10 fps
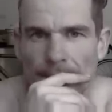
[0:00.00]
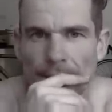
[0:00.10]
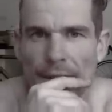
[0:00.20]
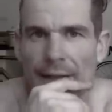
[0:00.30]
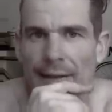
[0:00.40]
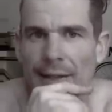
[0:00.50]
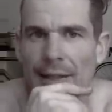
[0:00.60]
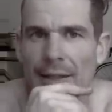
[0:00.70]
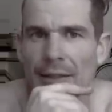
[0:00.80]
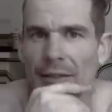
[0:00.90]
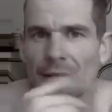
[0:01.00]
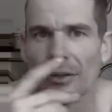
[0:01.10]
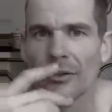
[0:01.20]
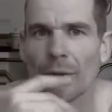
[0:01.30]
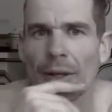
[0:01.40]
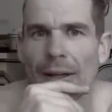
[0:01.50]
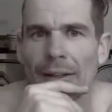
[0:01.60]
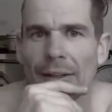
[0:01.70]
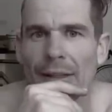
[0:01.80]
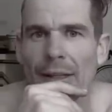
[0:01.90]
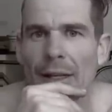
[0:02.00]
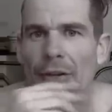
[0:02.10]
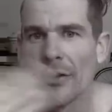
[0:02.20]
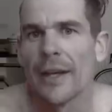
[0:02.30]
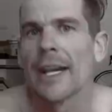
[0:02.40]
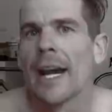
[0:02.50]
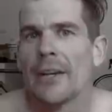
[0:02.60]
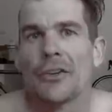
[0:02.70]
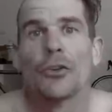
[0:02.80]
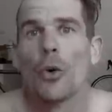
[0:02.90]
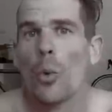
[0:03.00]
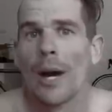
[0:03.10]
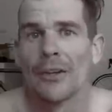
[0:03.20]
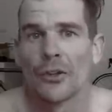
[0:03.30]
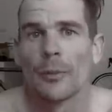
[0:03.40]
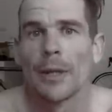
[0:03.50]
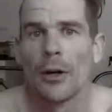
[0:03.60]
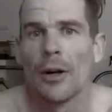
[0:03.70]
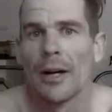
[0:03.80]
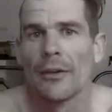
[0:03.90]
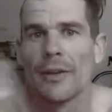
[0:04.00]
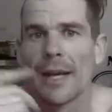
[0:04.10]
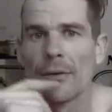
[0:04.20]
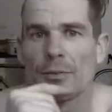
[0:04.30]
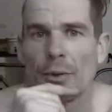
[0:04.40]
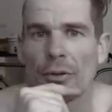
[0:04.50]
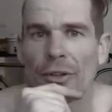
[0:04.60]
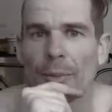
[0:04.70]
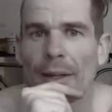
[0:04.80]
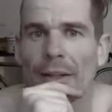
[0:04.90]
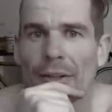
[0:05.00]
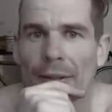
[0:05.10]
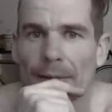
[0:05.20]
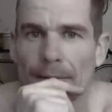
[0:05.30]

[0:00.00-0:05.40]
But you can see here, just doing it easy. So their cadence is always going to be higher than the average person they're passing.